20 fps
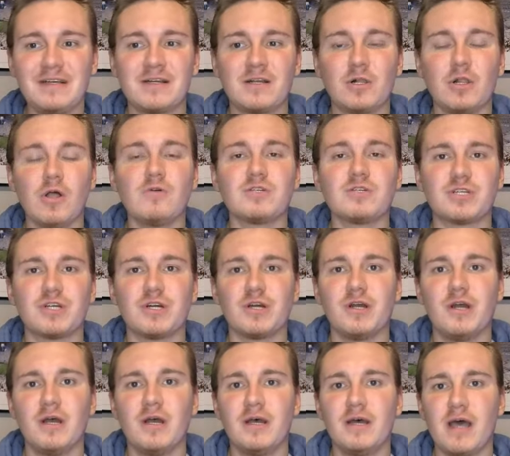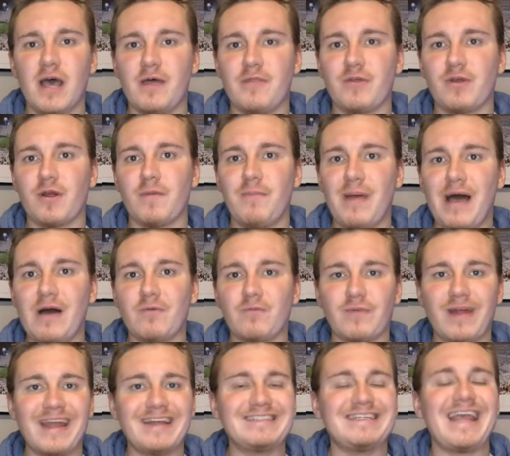And closer, they're about
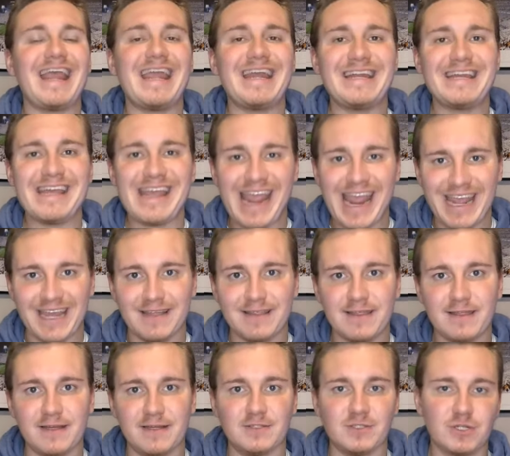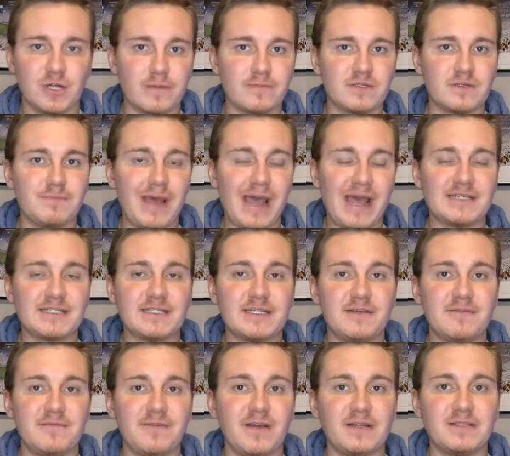ranked 88 in terms of pass
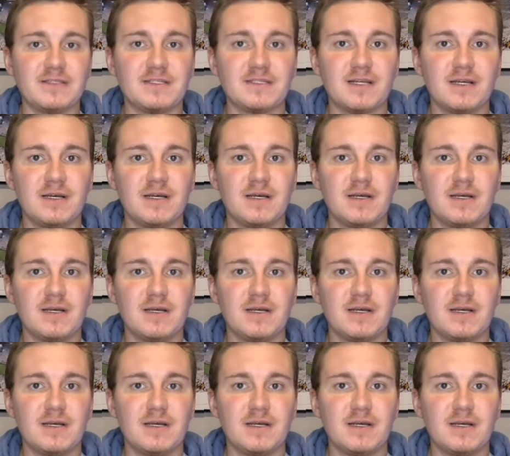defense.